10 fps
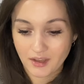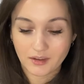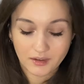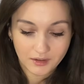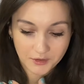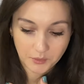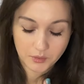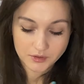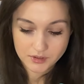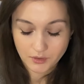Here
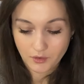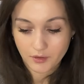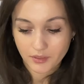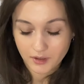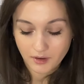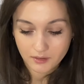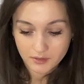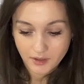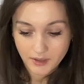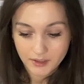also on the
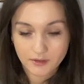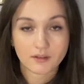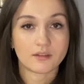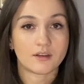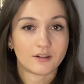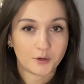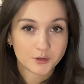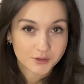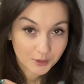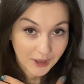neckline there are
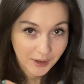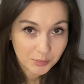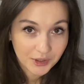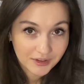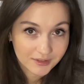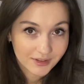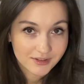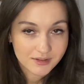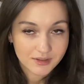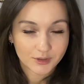also cabling
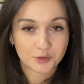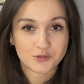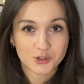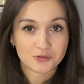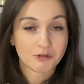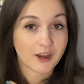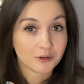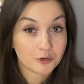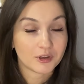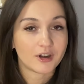instead of just
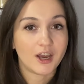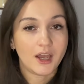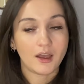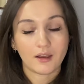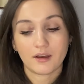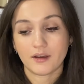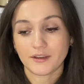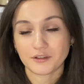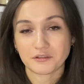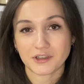regular
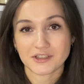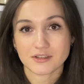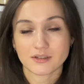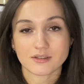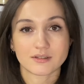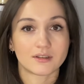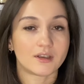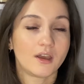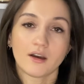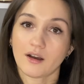increases.
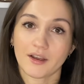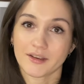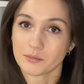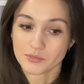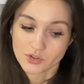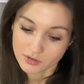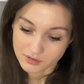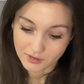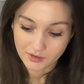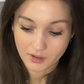I'm
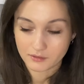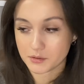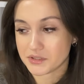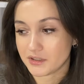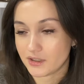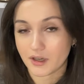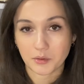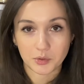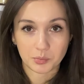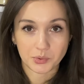just in love with it. I
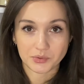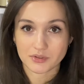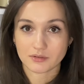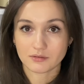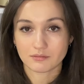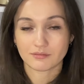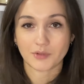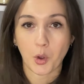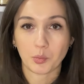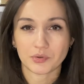will put,
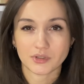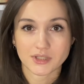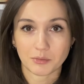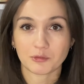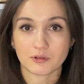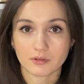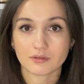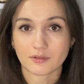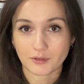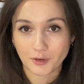hope, some
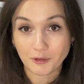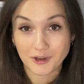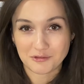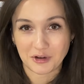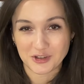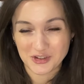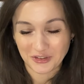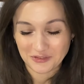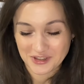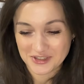green version
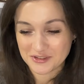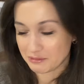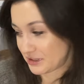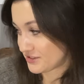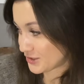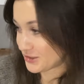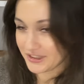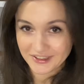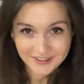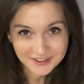of this sweater
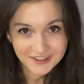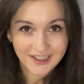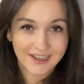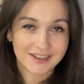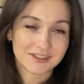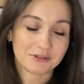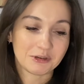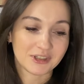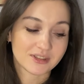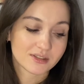here so
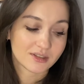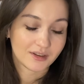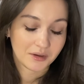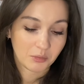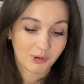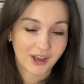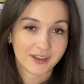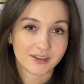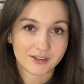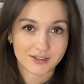you can see why
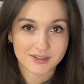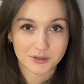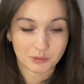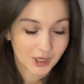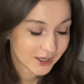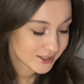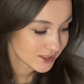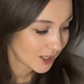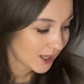it is so nice.